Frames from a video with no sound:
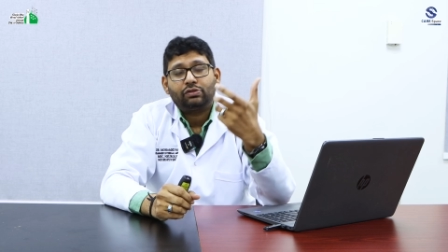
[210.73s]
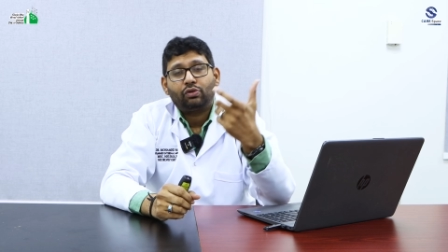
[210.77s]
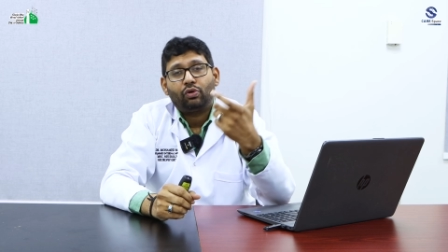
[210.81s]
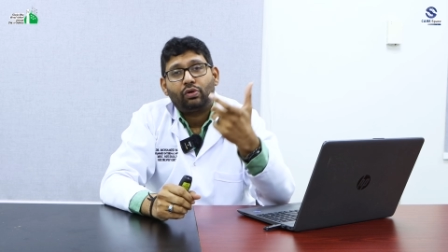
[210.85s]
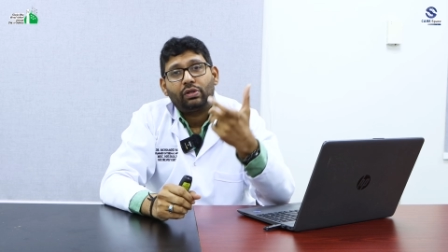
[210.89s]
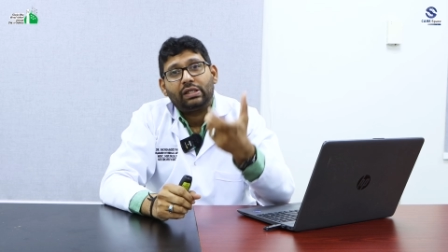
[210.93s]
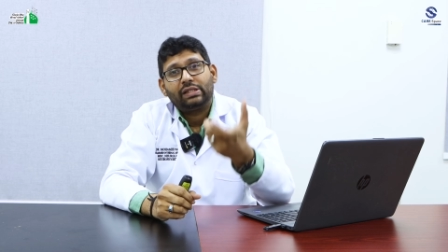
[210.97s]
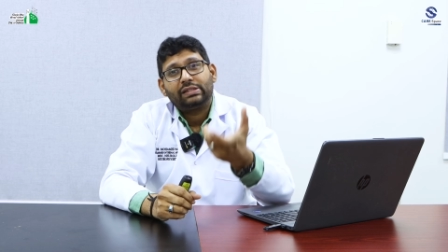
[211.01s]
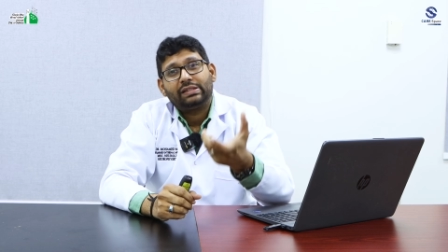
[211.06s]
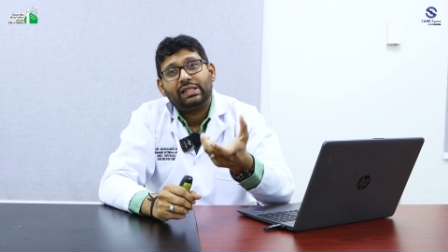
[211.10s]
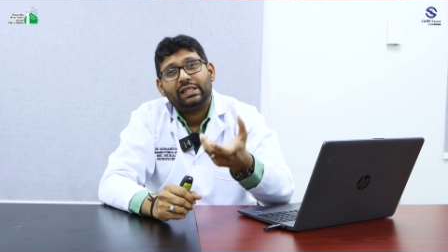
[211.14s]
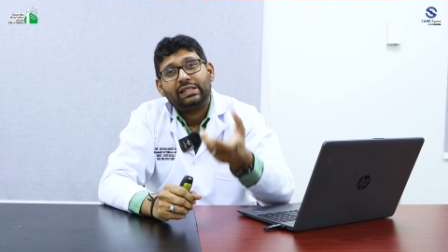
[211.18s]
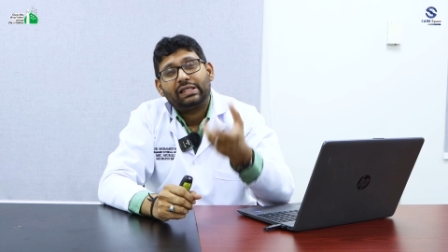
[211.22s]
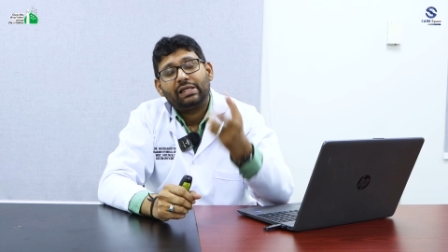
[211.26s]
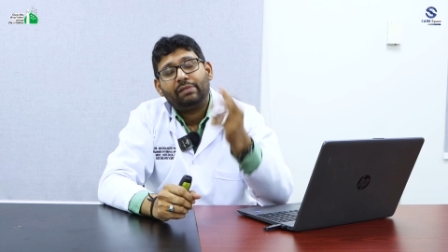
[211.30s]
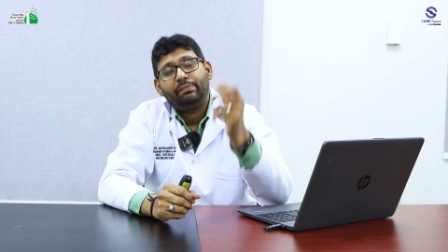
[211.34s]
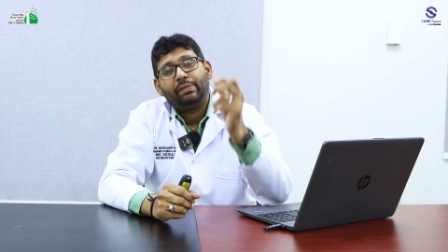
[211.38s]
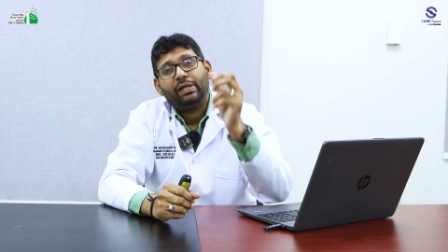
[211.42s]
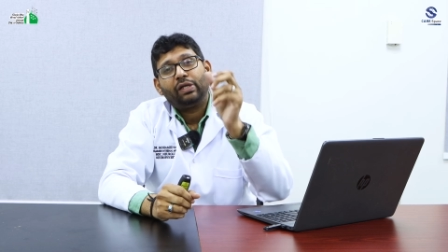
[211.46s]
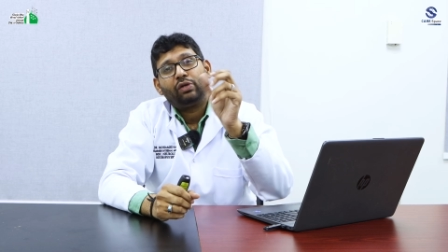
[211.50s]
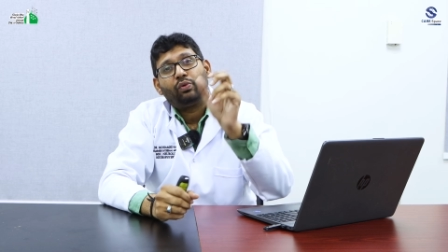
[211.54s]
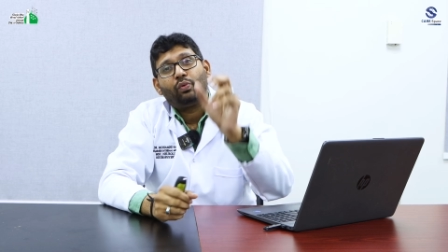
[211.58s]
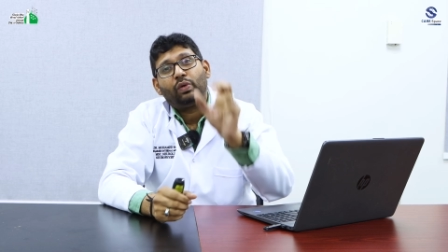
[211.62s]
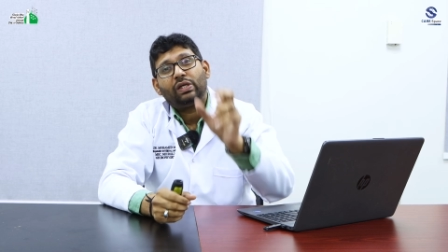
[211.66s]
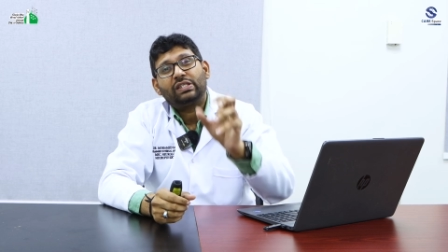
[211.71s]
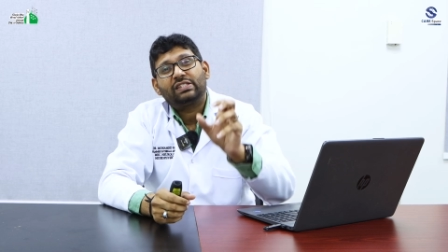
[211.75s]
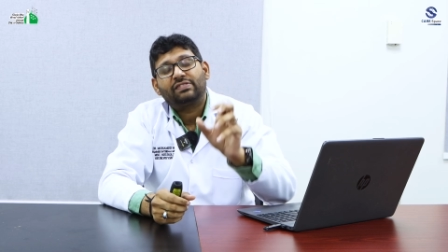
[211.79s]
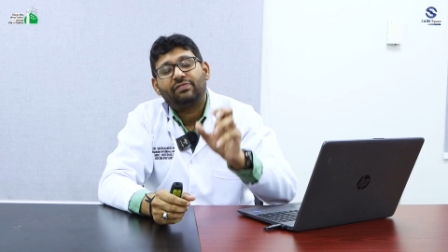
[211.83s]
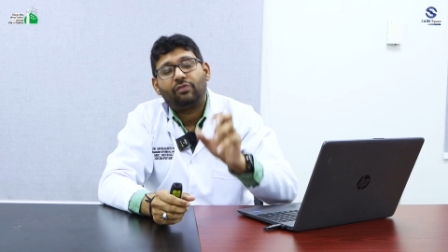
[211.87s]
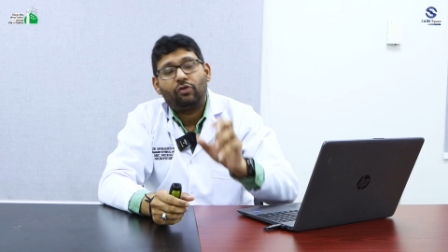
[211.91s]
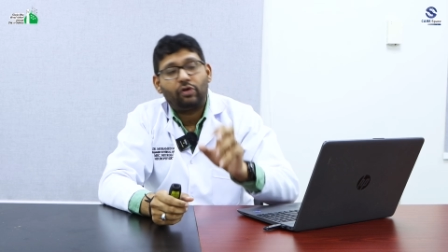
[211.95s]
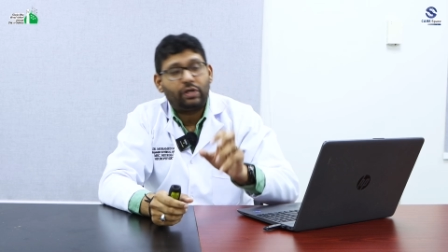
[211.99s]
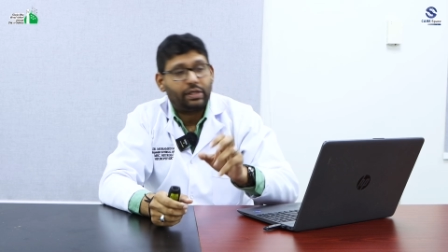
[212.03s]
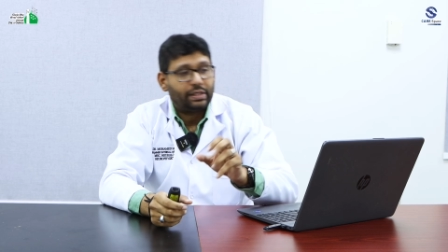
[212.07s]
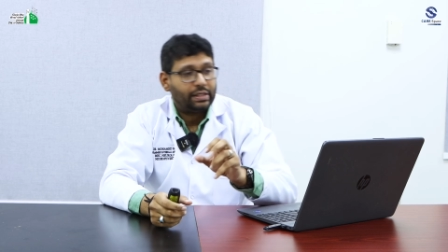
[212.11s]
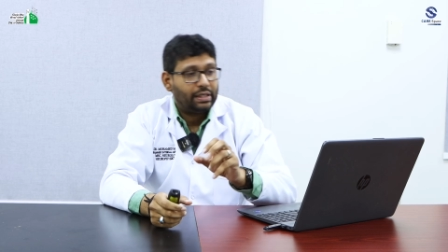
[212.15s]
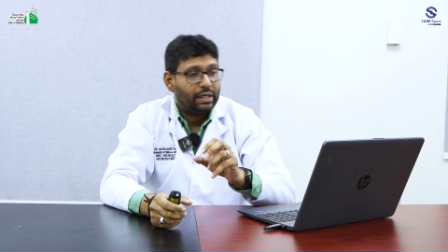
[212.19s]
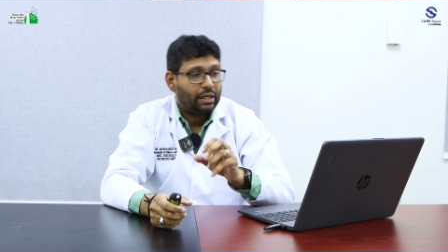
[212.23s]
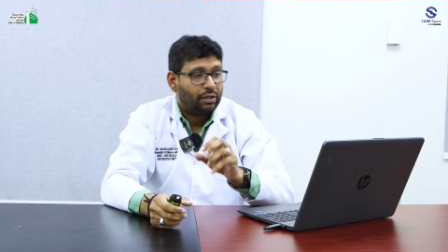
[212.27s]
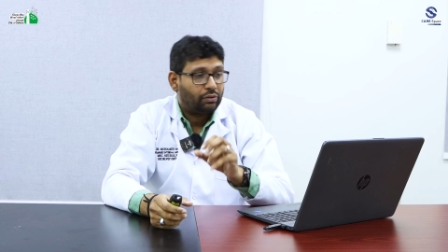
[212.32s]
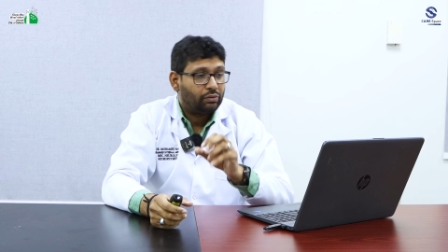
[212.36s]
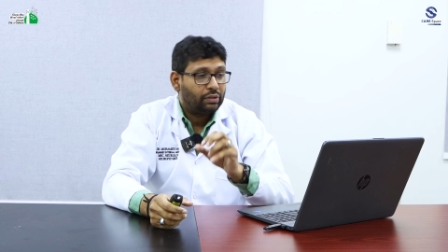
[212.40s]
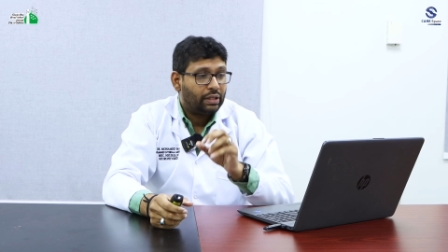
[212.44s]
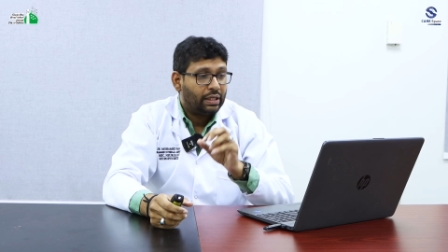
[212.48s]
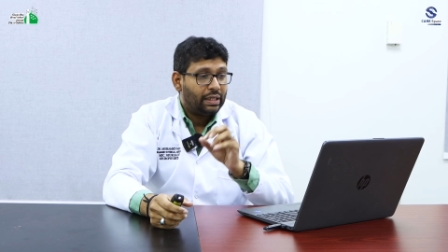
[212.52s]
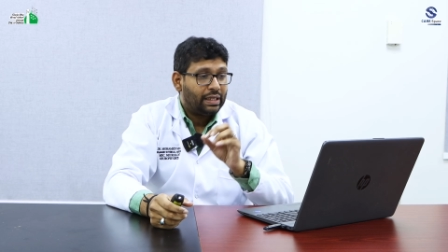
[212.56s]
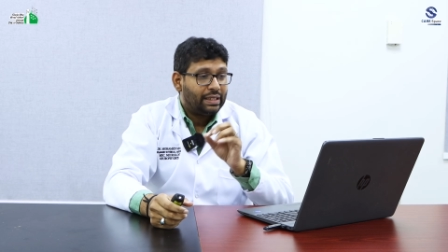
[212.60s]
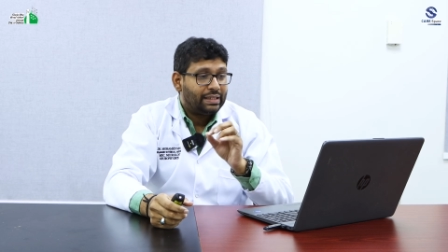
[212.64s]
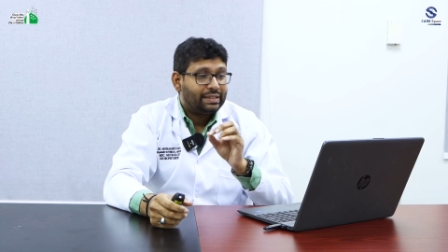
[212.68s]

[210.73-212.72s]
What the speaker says: older gentleman who has fallen down